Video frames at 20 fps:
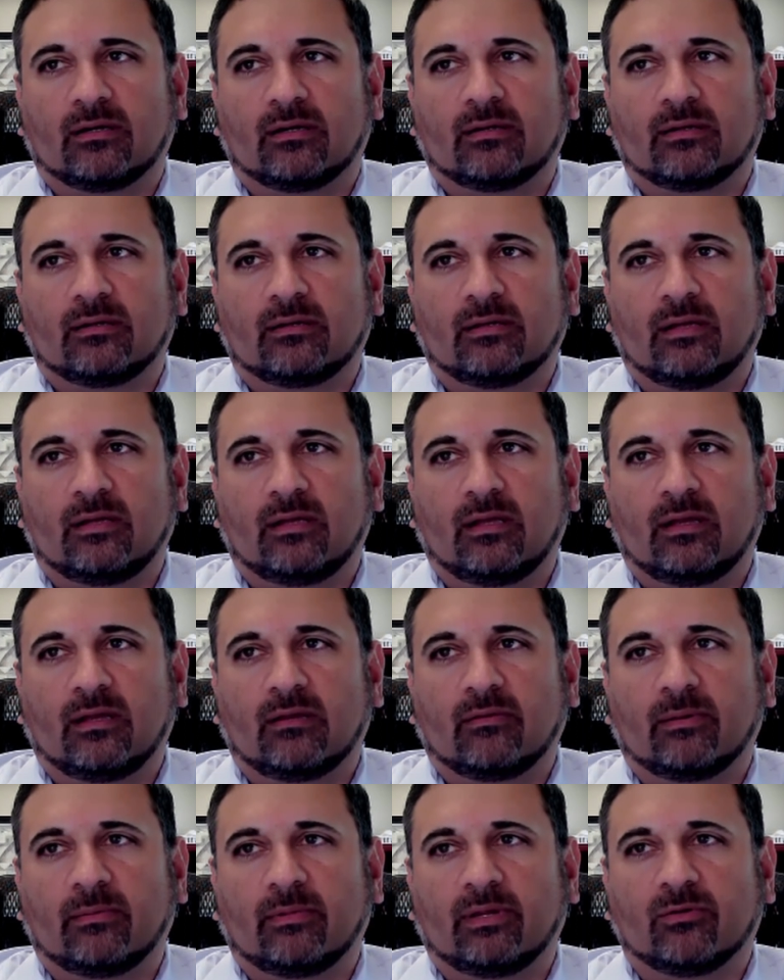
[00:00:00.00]

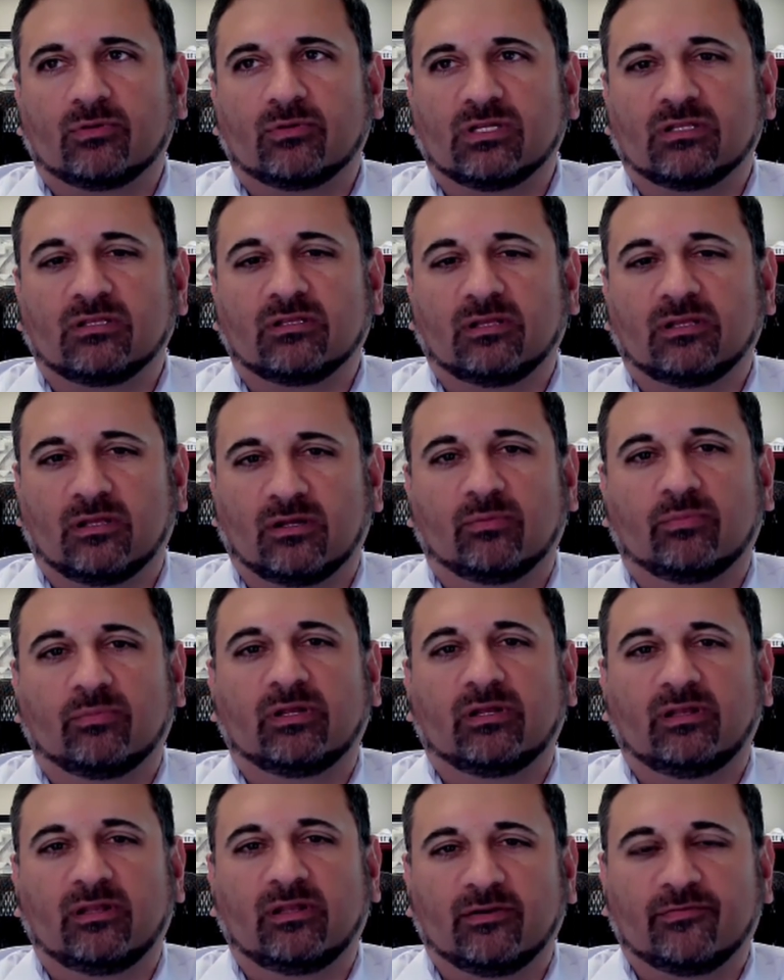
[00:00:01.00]
It was a little
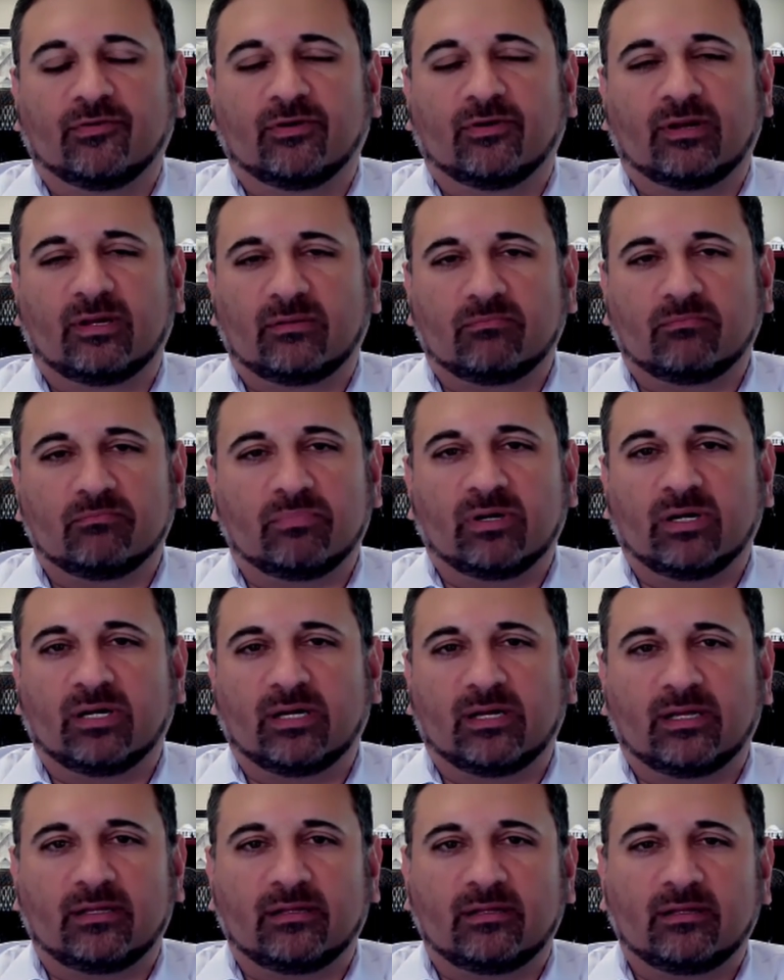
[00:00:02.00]
bit different,
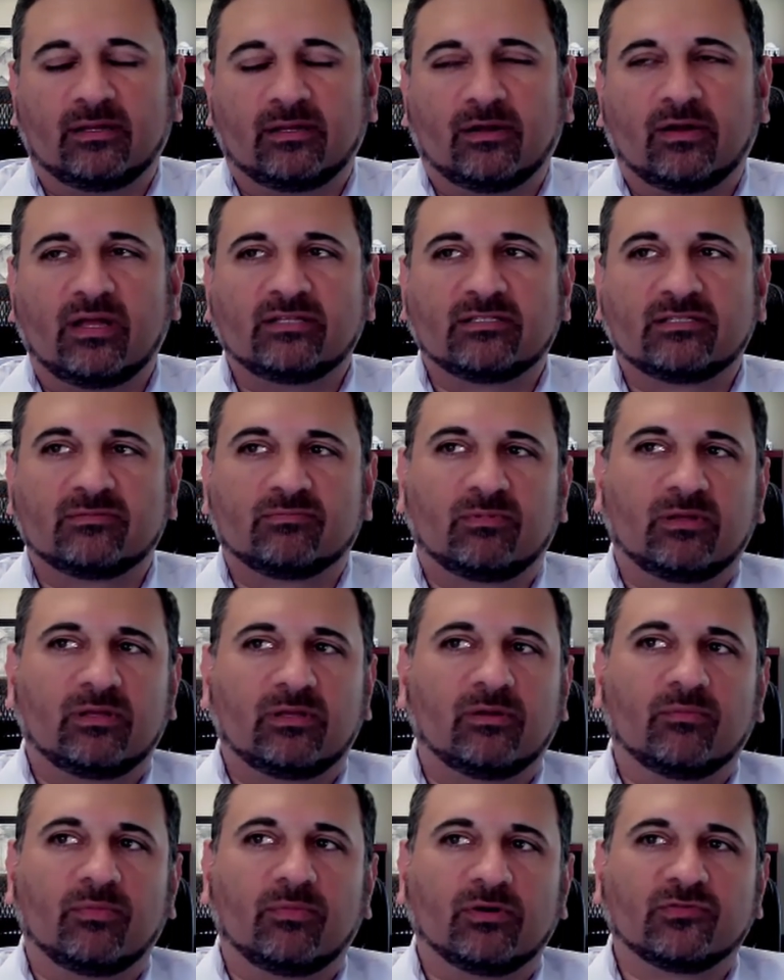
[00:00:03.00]
but it's
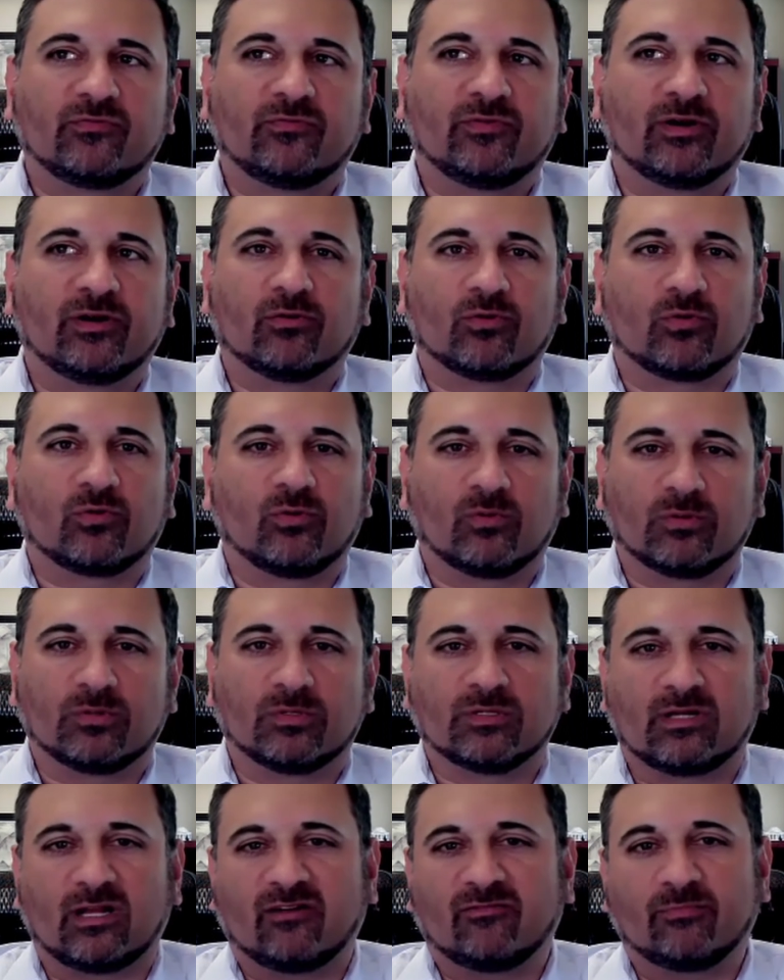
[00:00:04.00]
most federal courts
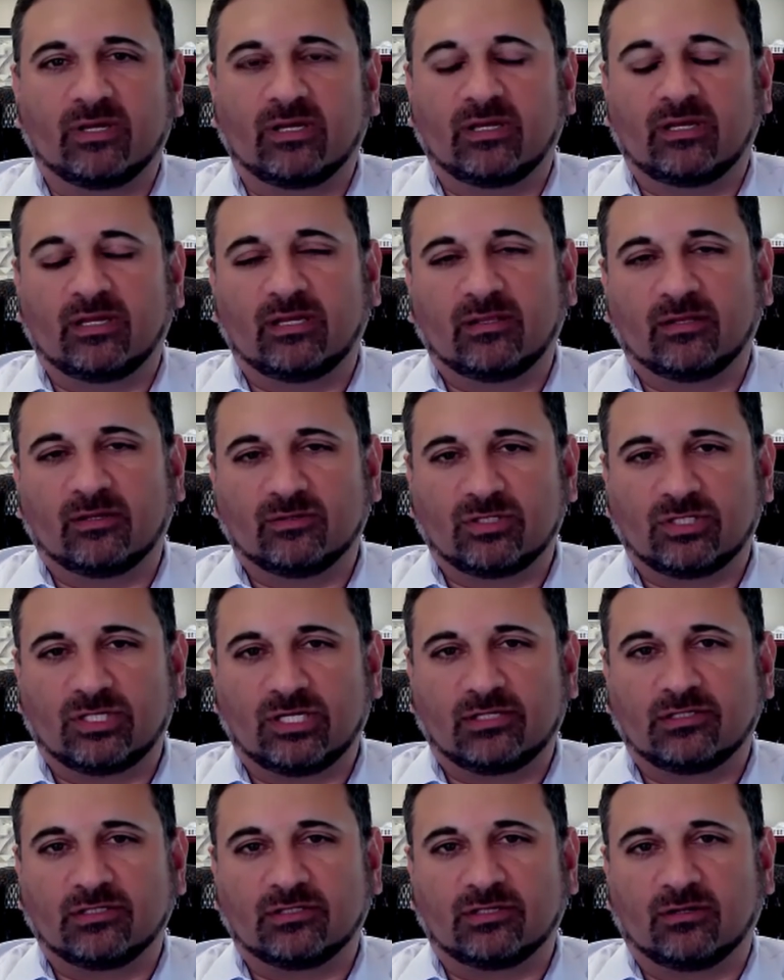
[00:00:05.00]
that I've been in, those
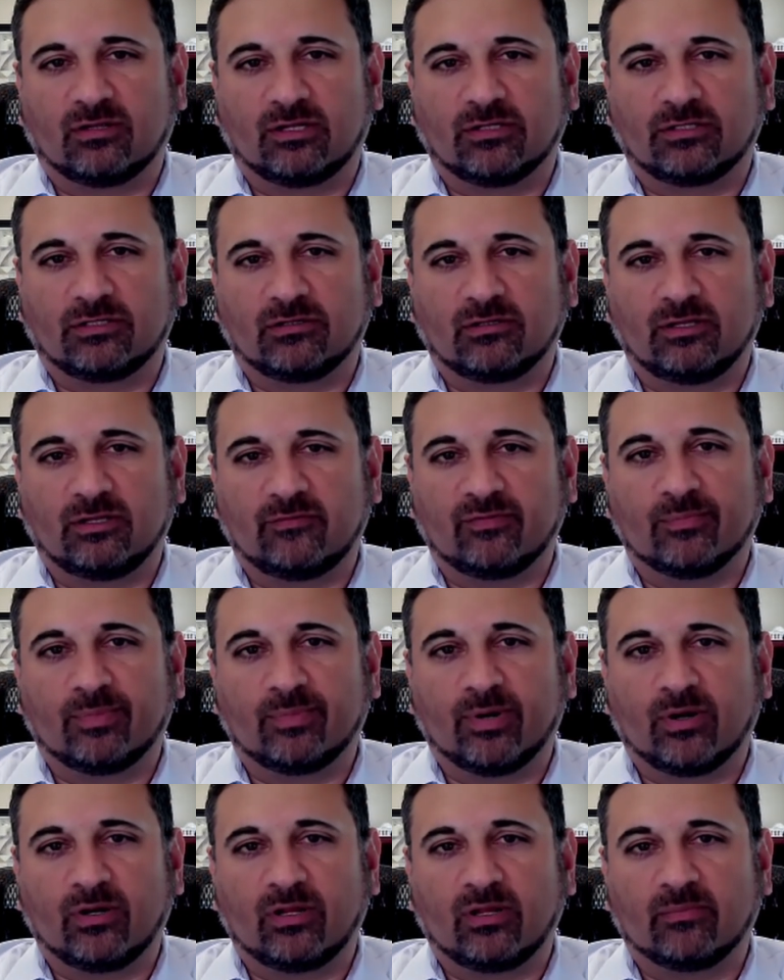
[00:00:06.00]
judges don't let you leave the
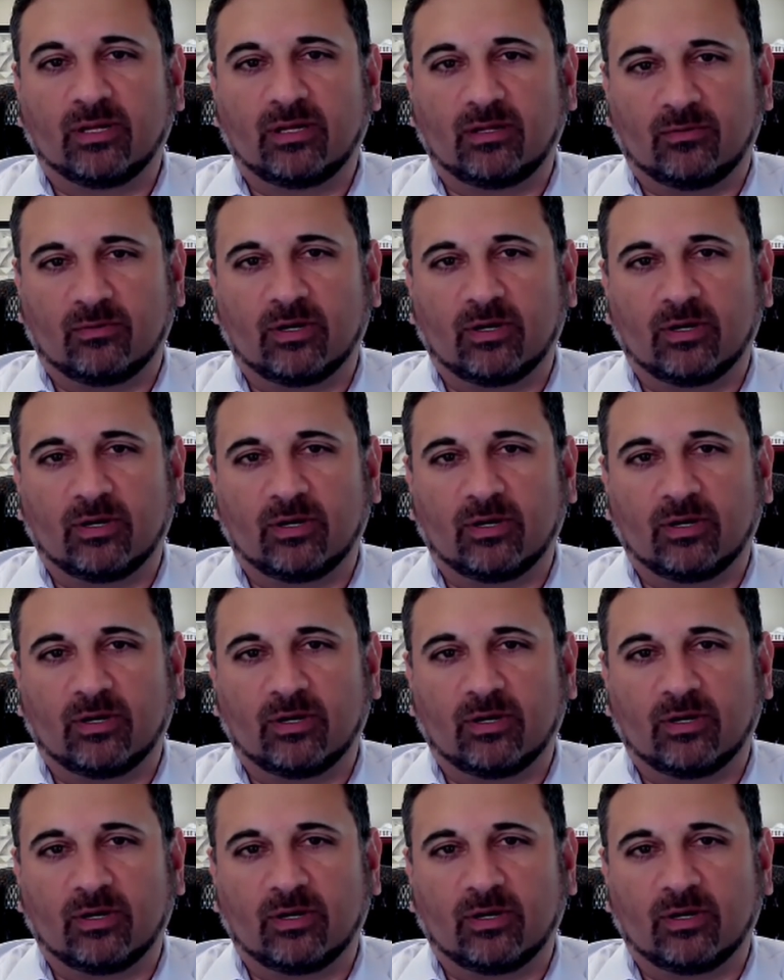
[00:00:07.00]
podium anyway.